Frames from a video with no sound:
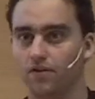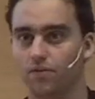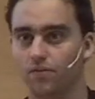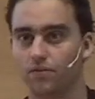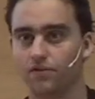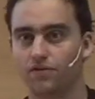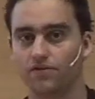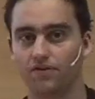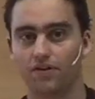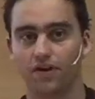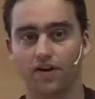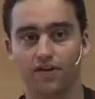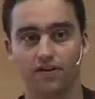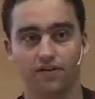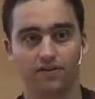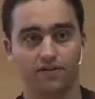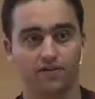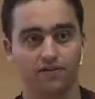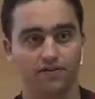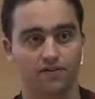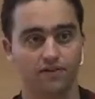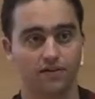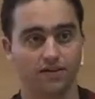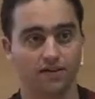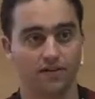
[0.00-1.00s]
We
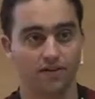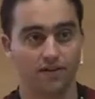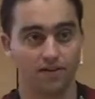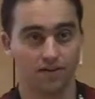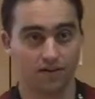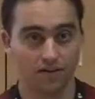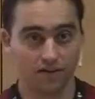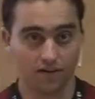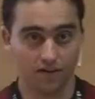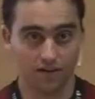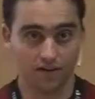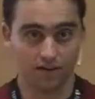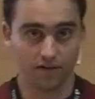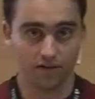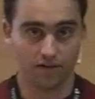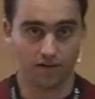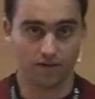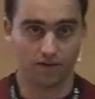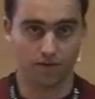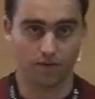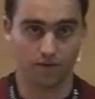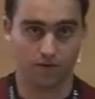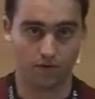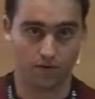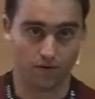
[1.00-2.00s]
started,
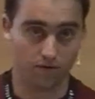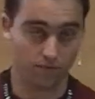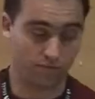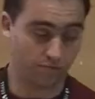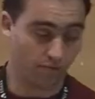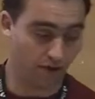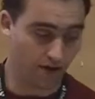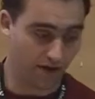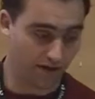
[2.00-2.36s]
um,